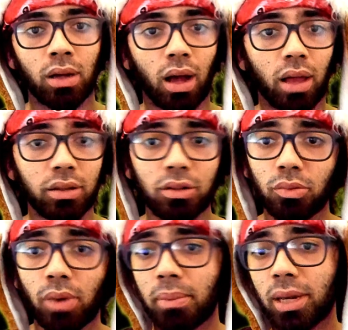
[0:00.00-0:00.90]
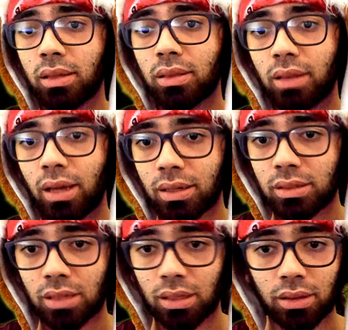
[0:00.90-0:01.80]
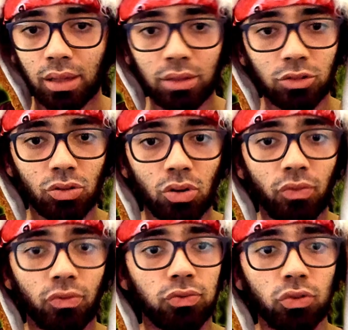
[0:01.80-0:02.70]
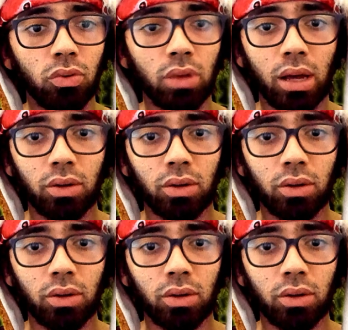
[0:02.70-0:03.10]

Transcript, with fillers: and eat ramen next, and then you go full out